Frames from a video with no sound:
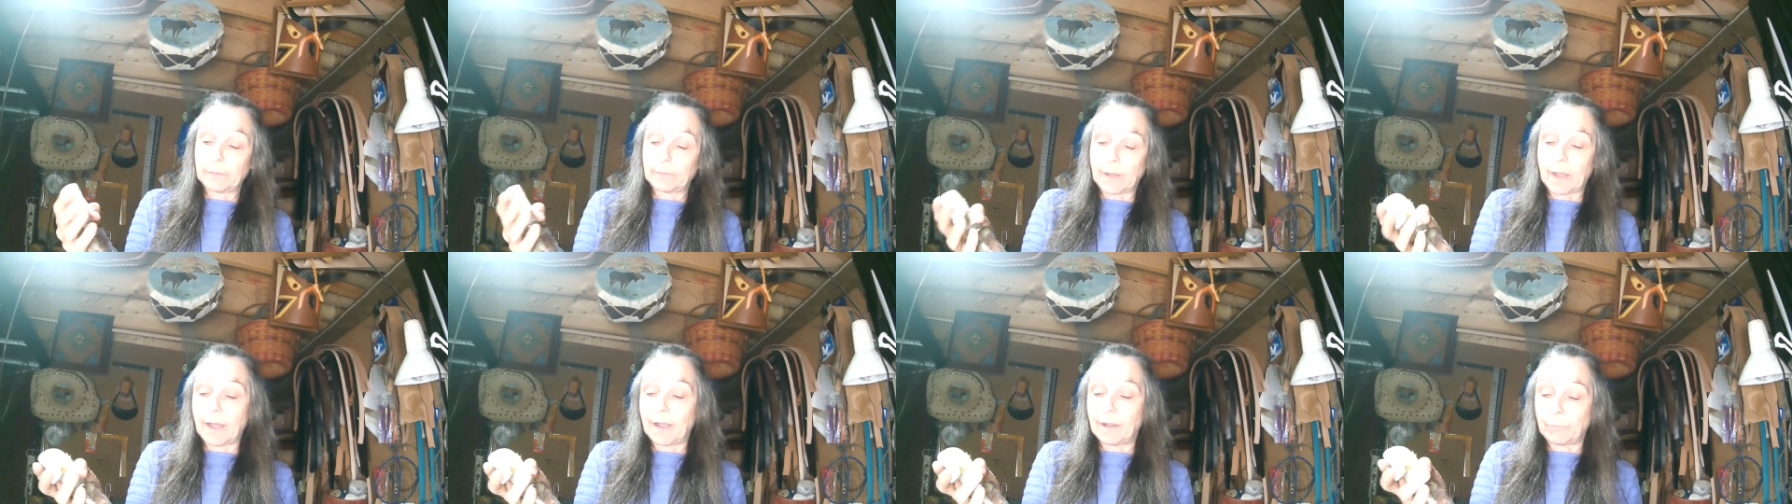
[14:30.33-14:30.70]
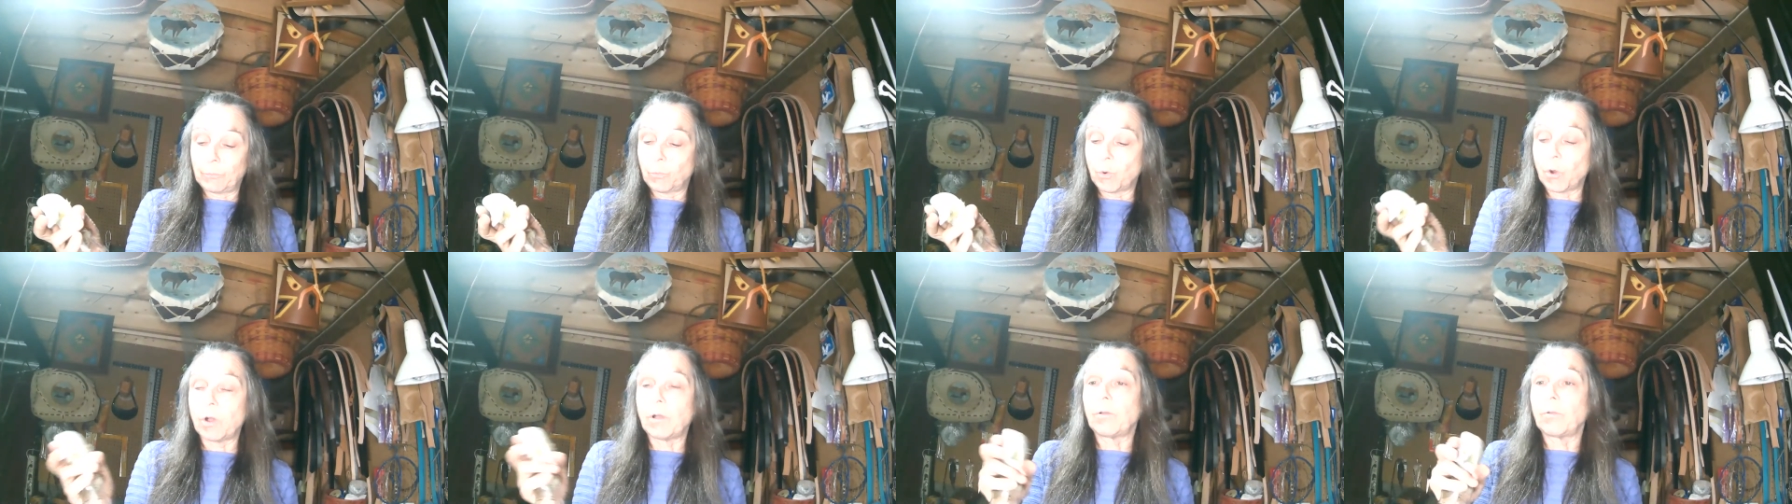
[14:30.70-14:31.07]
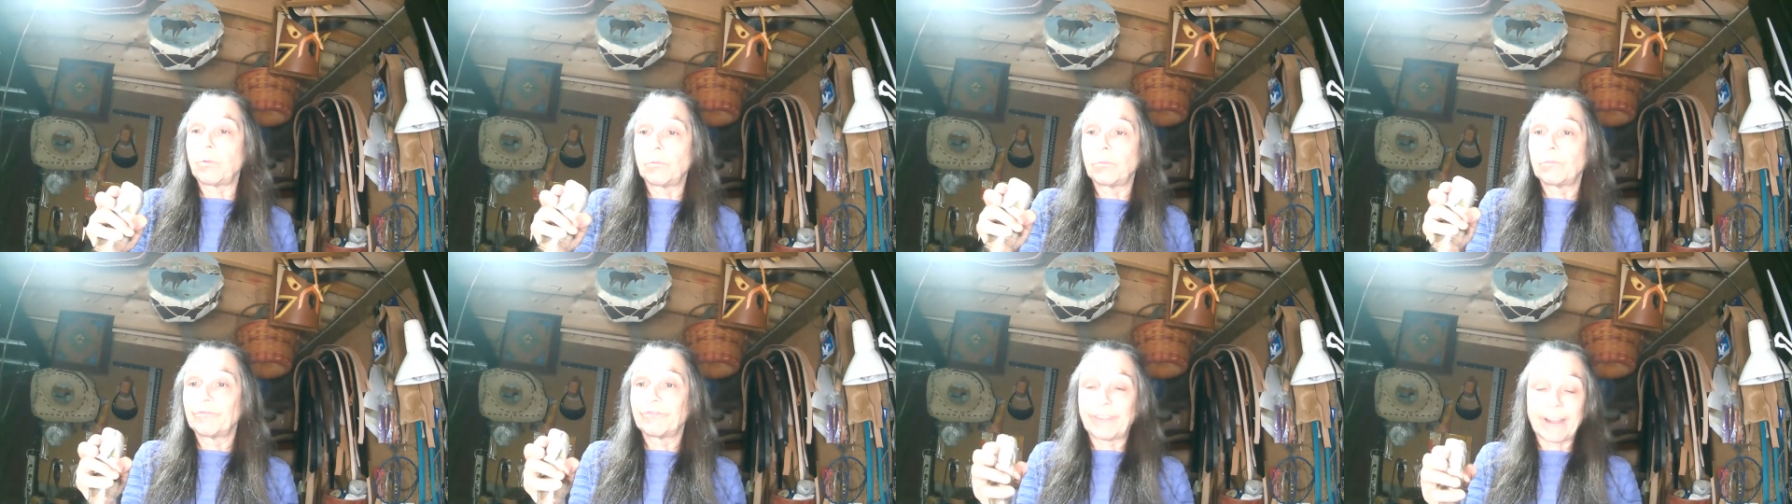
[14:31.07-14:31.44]
a
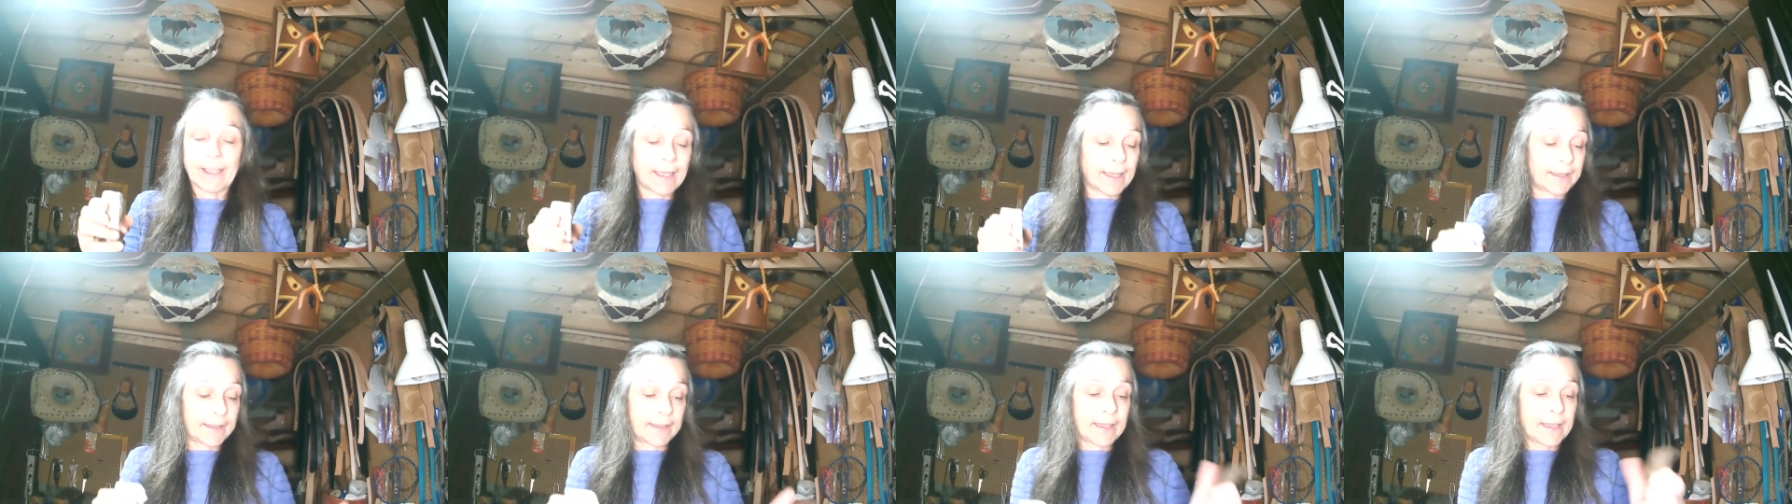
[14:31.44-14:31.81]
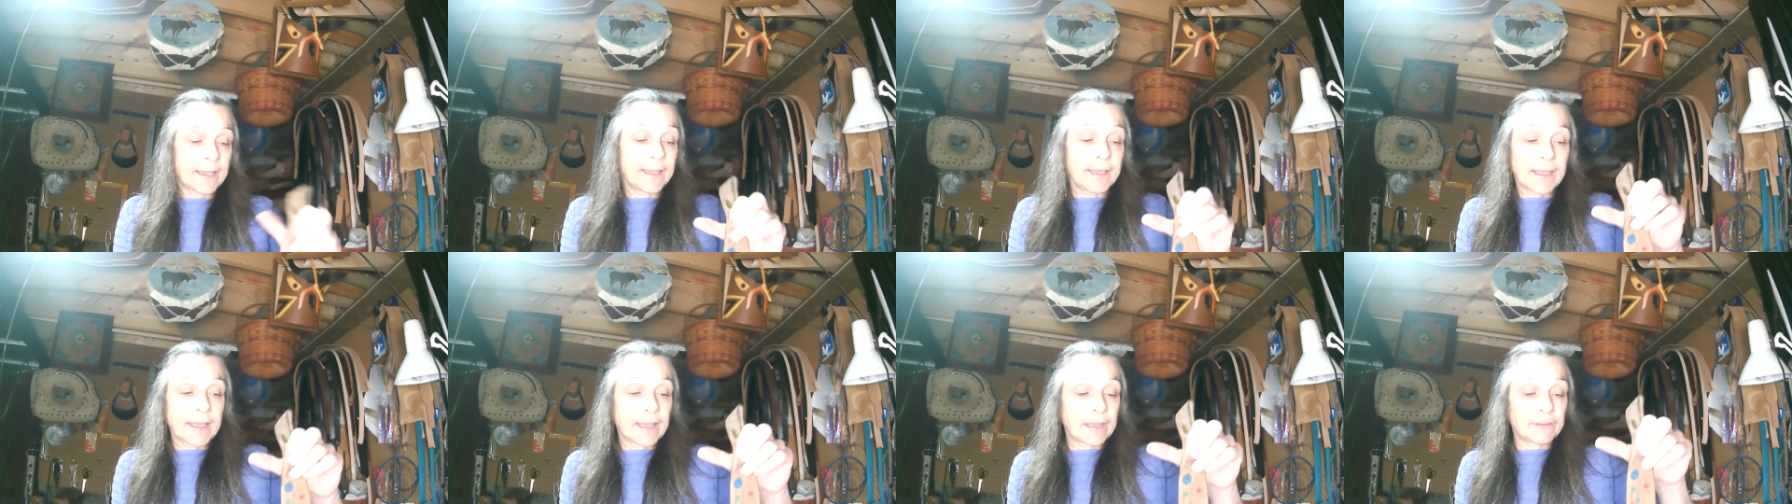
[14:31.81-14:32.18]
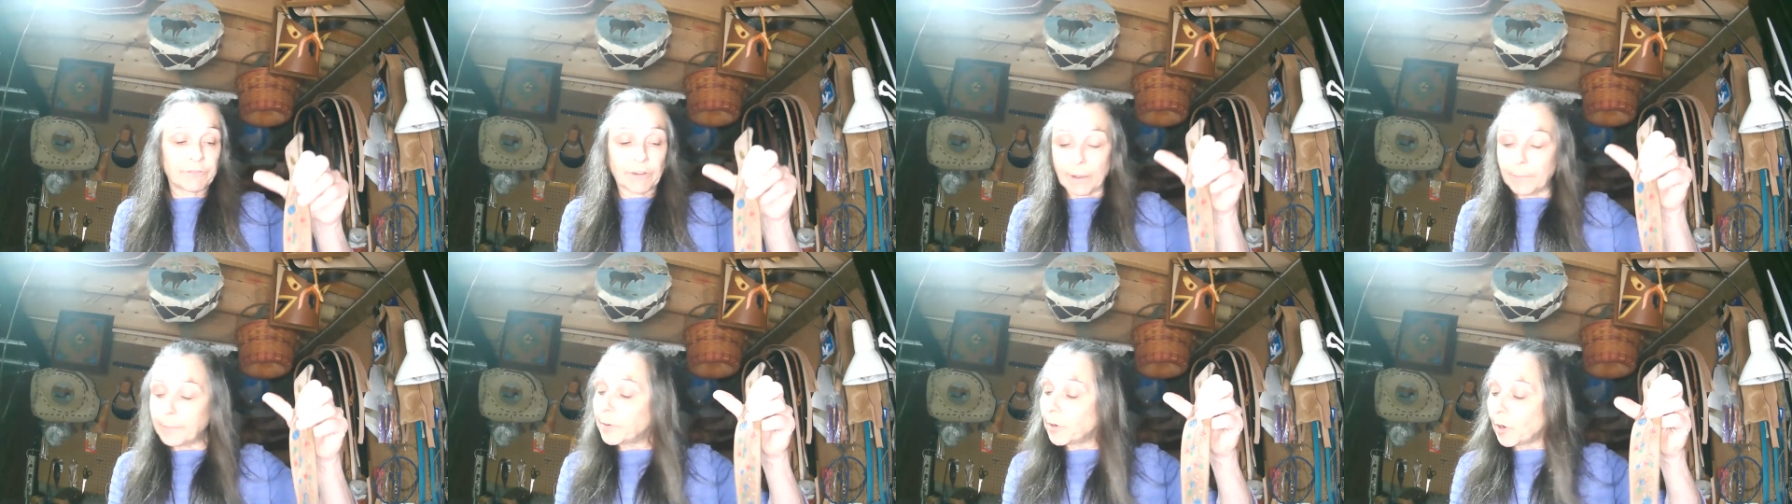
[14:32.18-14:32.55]
wool rag and
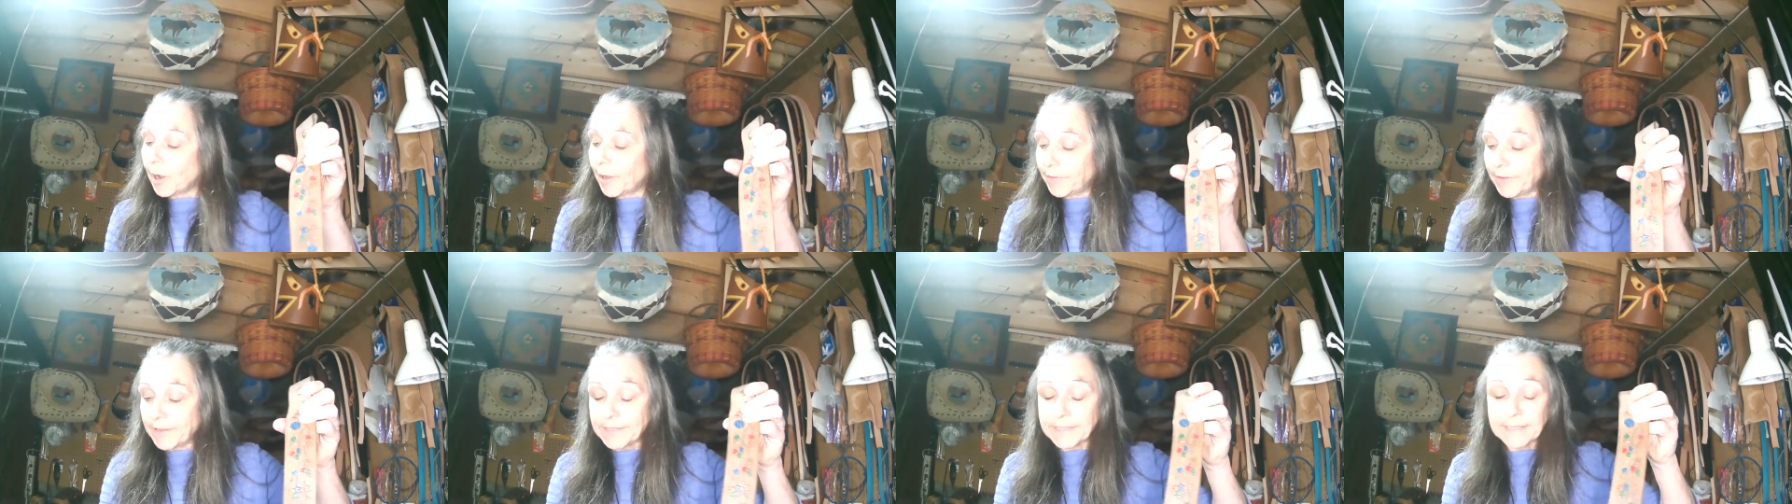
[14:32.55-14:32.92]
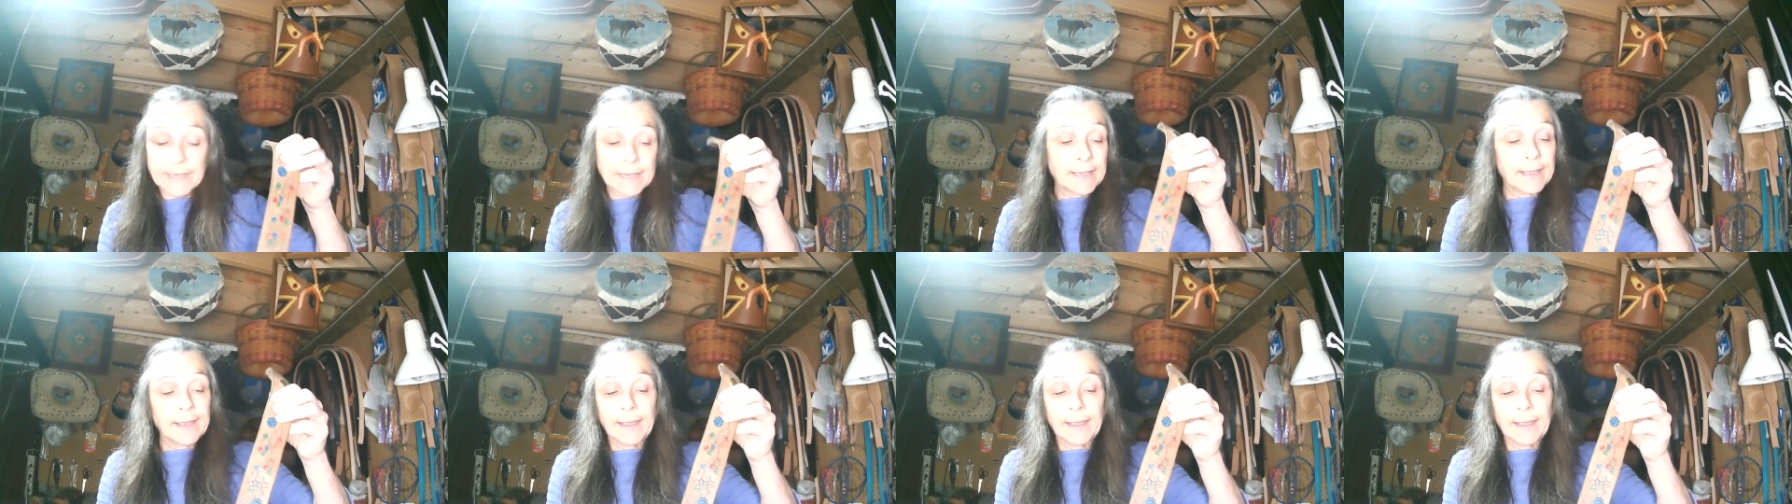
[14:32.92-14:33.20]
rub it on this.